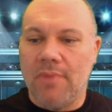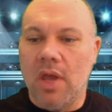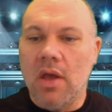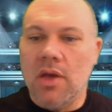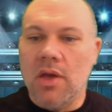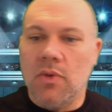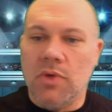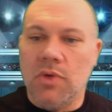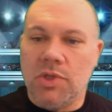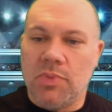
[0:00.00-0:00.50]

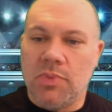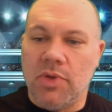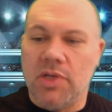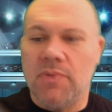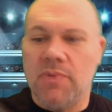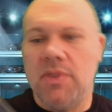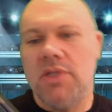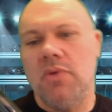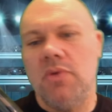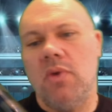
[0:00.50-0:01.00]
which brings
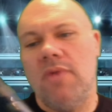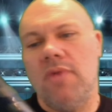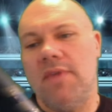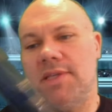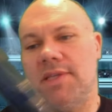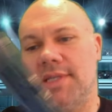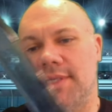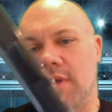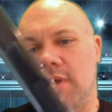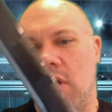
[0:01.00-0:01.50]
me to what
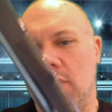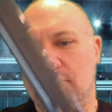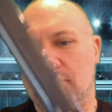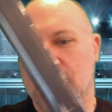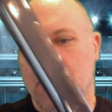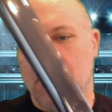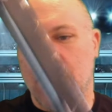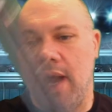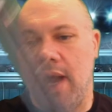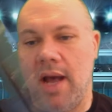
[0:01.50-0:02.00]
this is
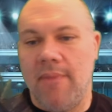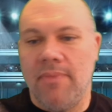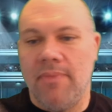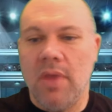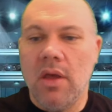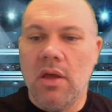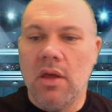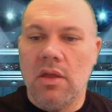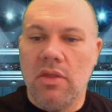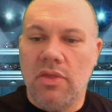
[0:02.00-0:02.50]
also not.
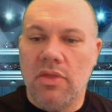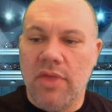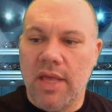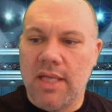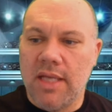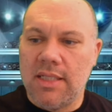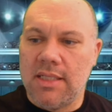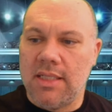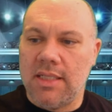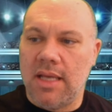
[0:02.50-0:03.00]

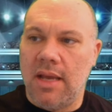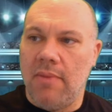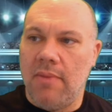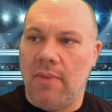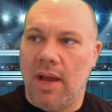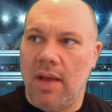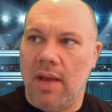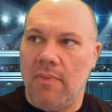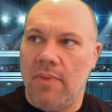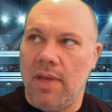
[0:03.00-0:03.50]
This, in
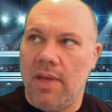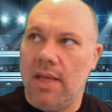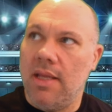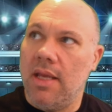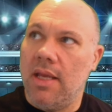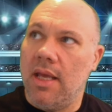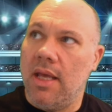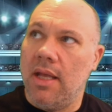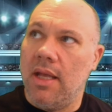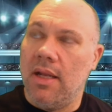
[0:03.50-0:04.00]
my
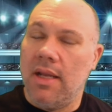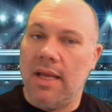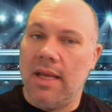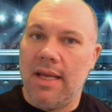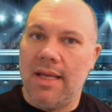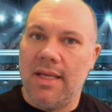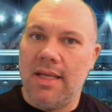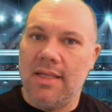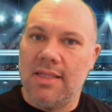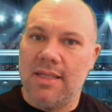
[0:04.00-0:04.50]
opinion,
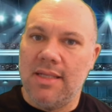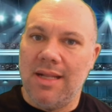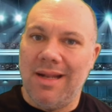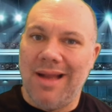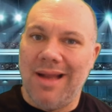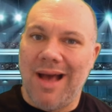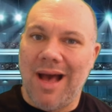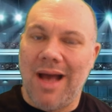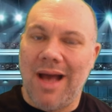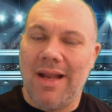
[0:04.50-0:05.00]
is
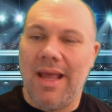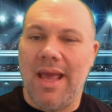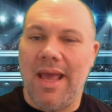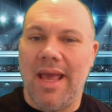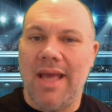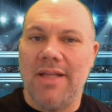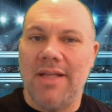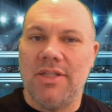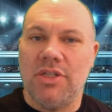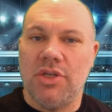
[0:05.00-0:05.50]
not
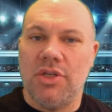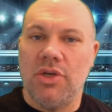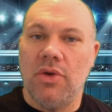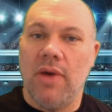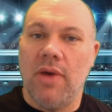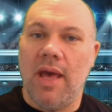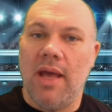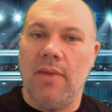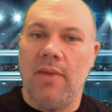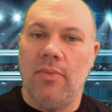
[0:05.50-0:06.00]
a
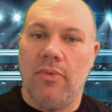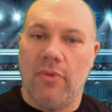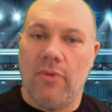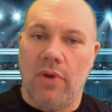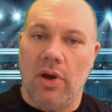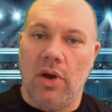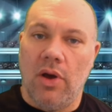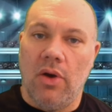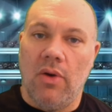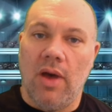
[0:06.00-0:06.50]
2N
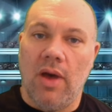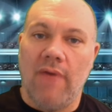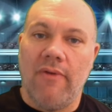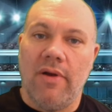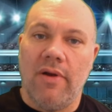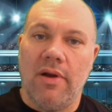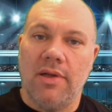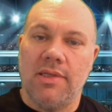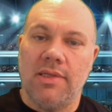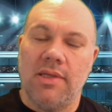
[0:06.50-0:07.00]
Pro. I've
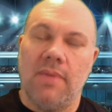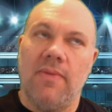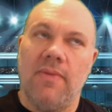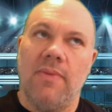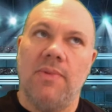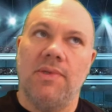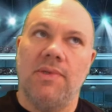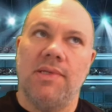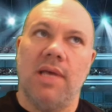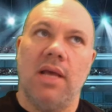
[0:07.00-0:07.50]
heard some
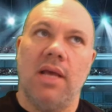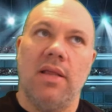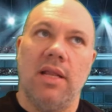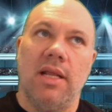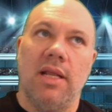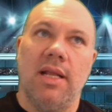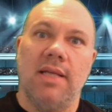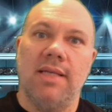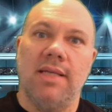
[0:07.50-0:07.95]
people say that it is a